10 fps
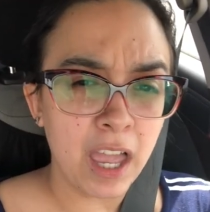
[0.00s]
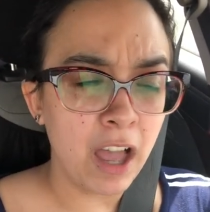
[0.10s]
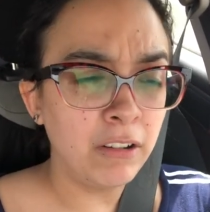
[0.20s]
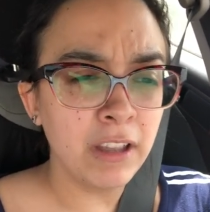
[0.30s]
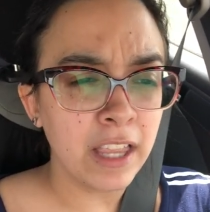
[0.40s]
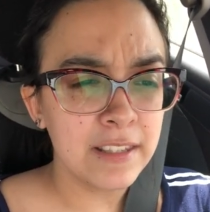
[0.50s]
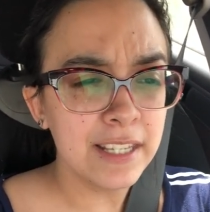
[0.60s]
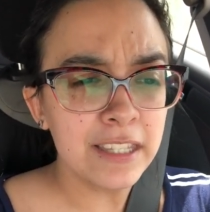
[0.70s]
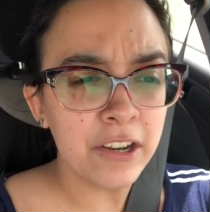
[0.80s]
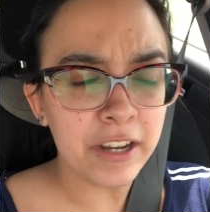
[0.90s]
I'll
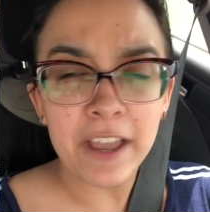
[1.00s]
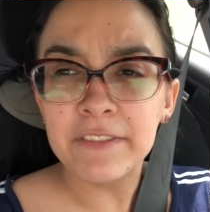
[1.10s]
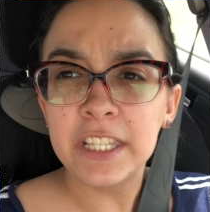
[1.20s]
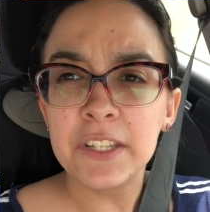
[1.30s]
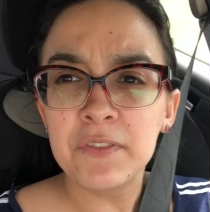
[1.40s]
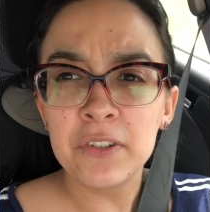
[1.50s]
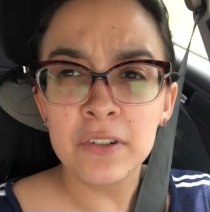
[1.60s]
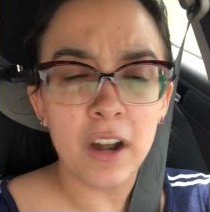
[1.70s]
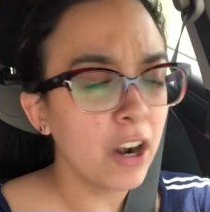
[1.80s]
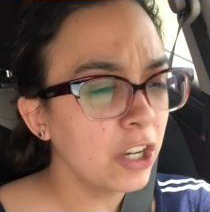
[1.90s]
sit there and have
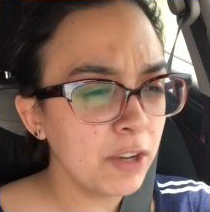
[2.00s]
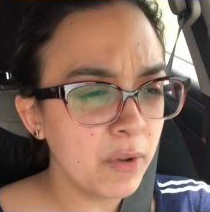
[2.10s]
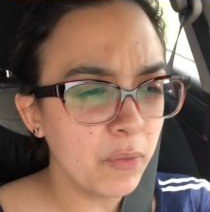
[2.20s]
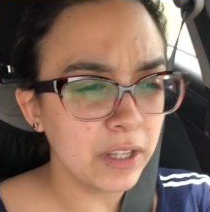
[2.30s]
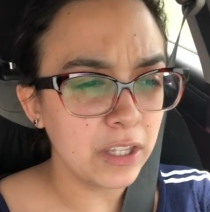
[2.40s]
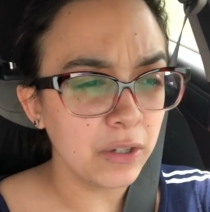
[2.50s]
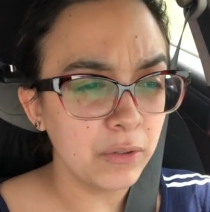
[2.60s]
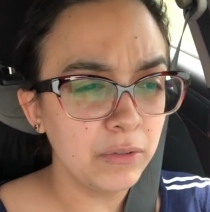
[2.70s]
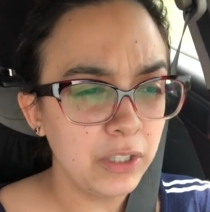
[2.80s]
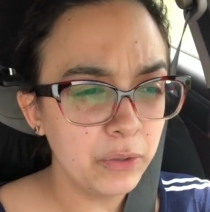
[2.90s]
civil argument with
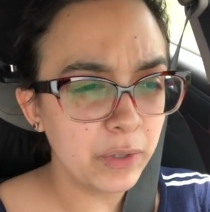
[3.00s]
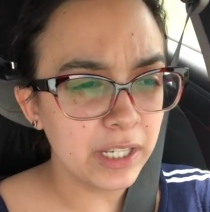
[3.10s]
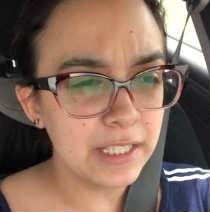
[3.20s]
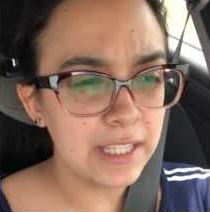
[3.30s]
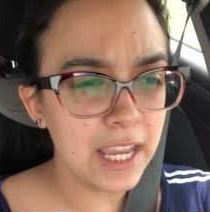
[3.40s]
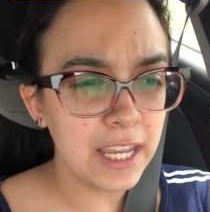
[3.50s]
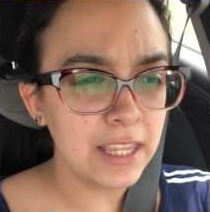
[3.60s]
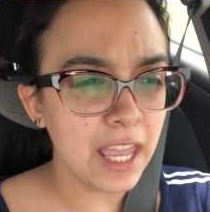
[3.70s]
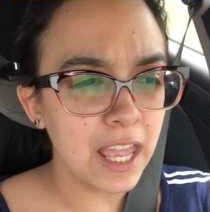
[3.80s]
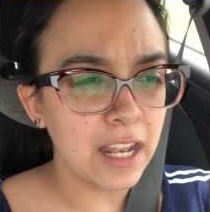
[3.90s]
you. You want to
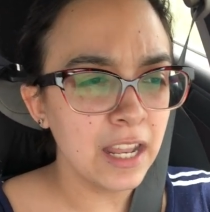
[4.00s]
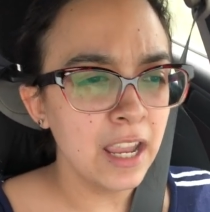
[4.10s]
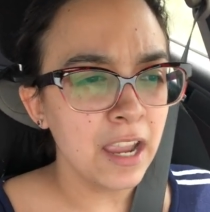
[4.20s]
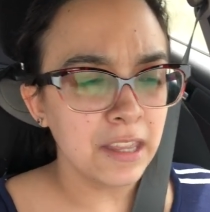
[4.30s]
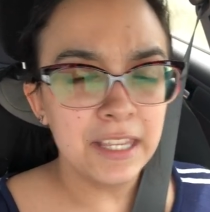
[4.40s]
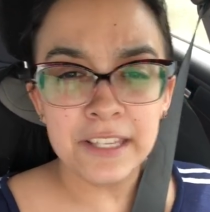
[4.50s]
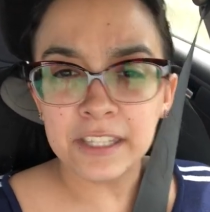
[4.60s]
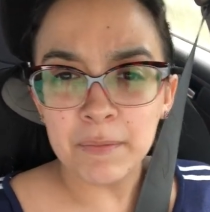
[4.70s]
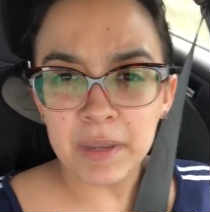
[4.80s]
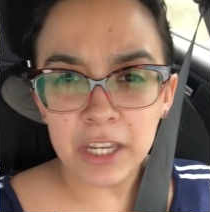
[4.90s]
say that
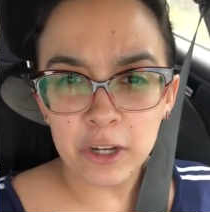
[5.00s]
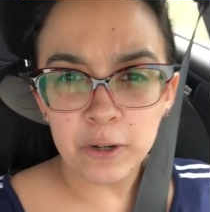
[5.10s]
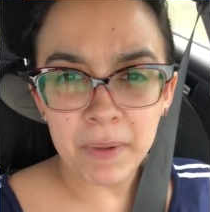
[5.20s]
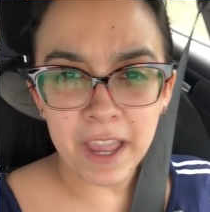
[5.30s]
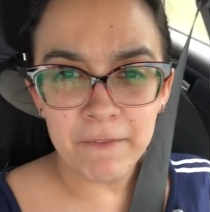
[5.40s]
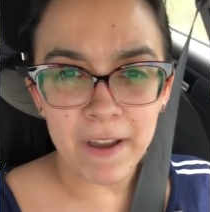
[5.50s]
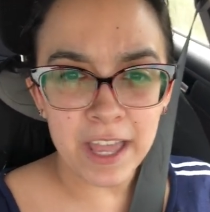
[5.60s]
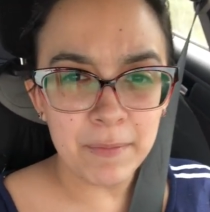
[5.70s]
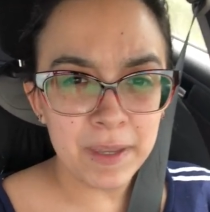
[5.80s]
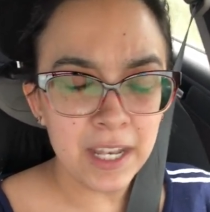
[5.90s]
this can be cured by a
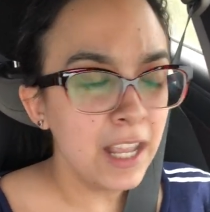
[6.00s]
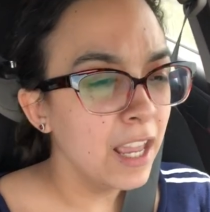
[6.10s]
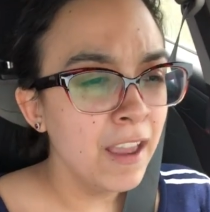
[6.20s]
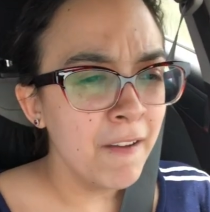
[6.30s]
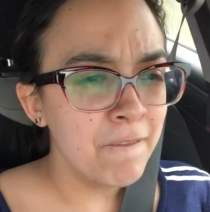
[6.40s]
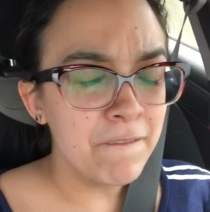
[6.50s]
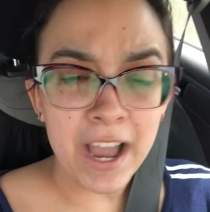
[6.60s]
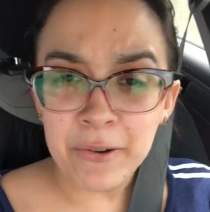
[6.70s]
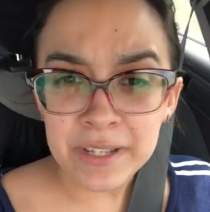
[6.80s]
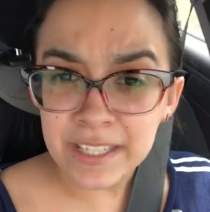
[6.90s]
vitamin?
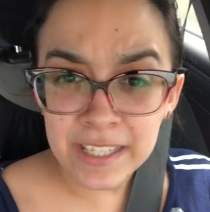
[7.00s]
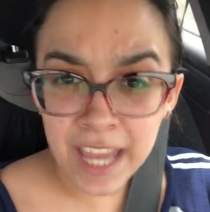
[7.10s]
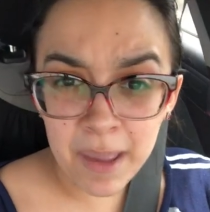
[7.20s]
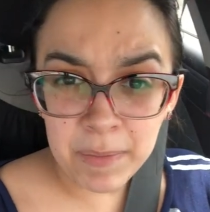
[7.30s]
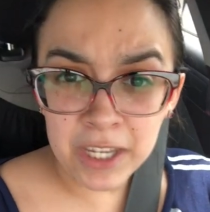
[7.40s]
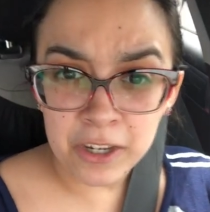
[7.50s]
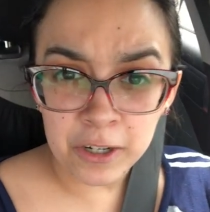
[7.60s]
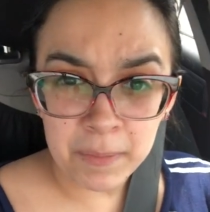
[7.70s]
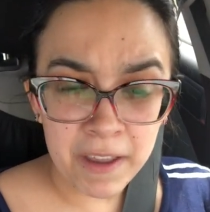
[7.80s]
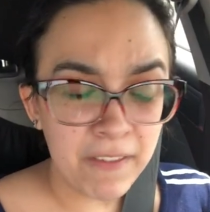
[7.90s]
viruses can't be
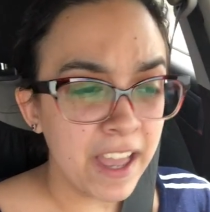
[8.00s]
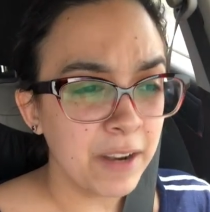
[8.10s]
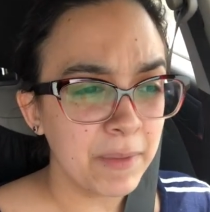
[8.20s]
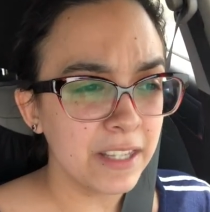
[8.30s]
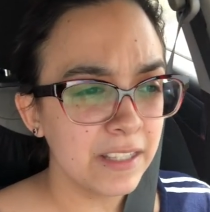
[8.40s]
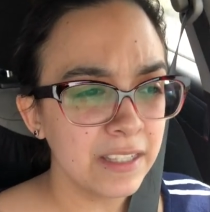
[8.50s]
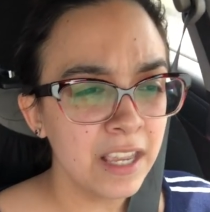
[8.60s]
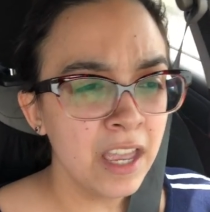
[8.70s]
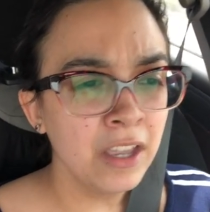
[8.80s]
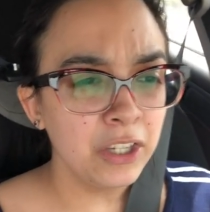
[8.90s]
cured by vitamins.
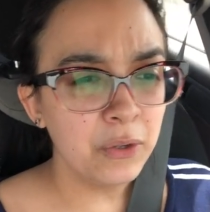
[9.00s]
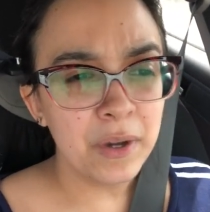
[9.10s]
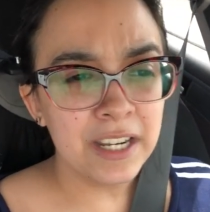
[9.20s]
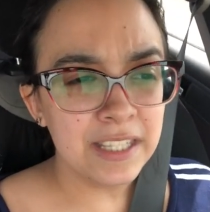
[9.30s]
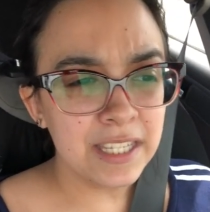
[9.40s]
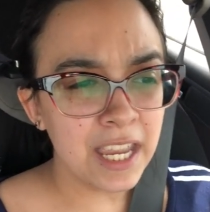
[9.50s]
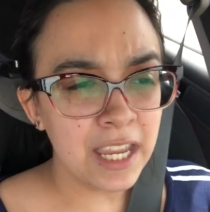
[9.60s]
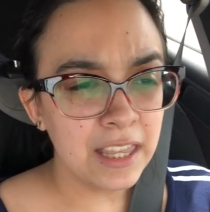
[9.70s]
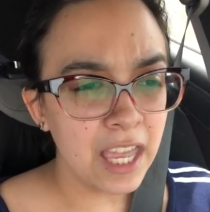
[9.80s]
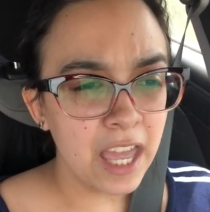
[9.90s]
You want to
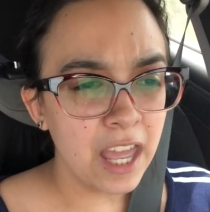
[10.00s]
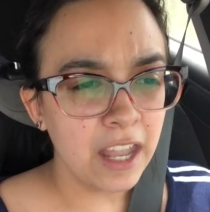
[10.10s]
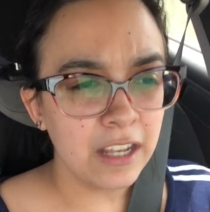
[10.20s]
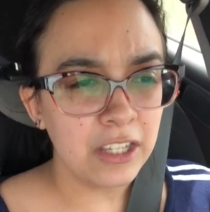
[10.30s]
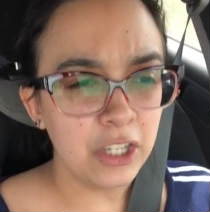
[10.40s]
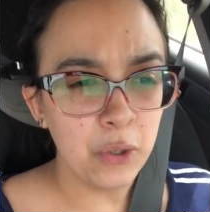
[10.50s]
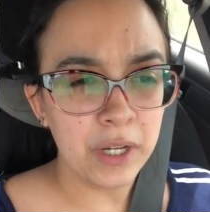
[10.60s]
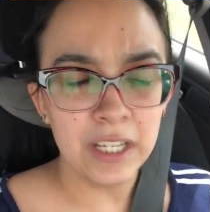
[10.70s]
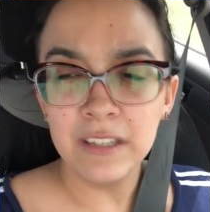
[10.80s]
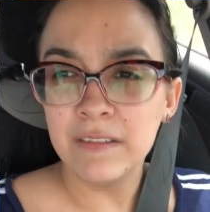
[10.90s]
say that you
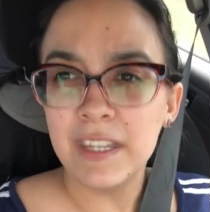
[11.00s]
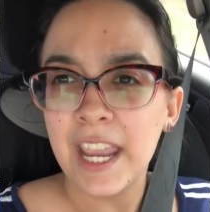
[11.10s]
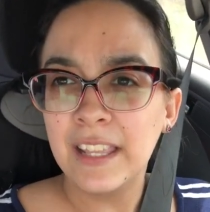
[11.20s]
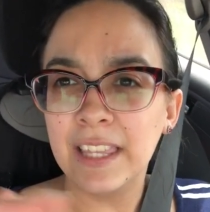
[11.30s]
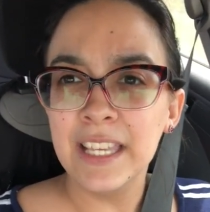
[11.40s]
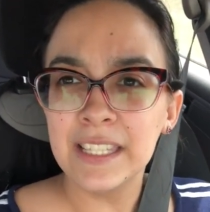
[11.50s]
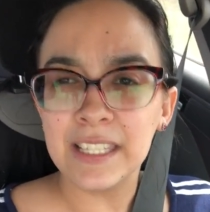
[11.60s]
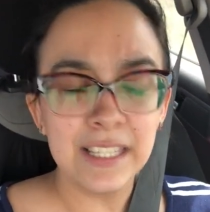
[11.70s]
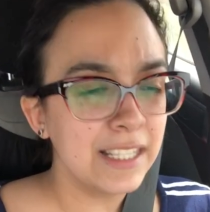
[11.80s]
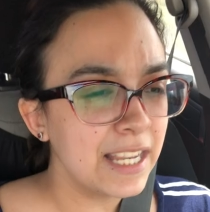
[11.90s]
can take
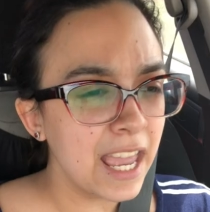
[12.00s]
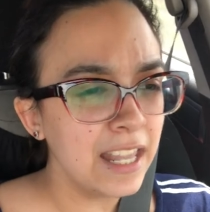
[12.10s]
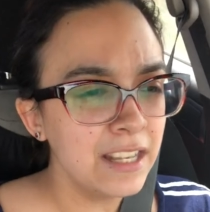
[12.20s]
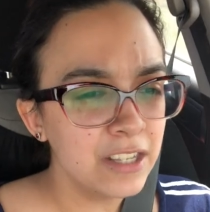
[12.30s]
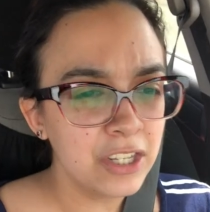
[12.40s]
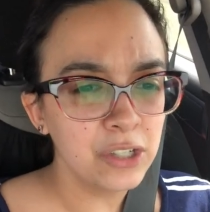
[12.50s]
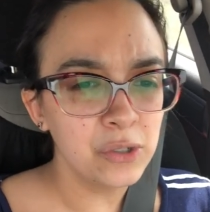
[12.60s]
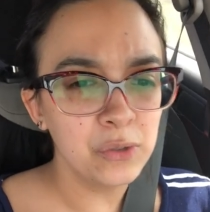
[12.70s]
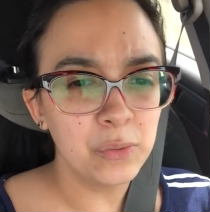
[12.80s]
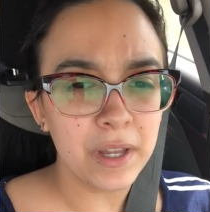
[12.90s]
this instead to
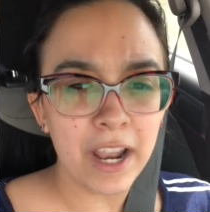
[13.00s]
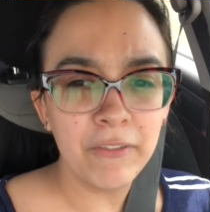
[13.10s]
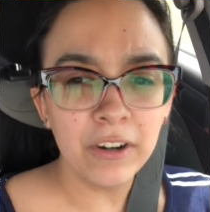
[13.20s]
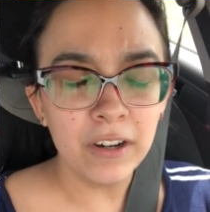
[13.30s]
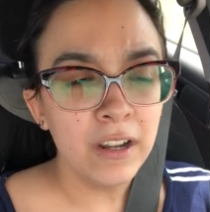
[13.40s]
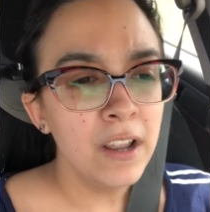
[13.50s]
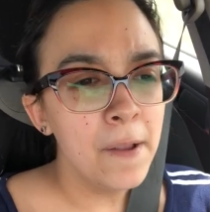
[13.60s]
whatever.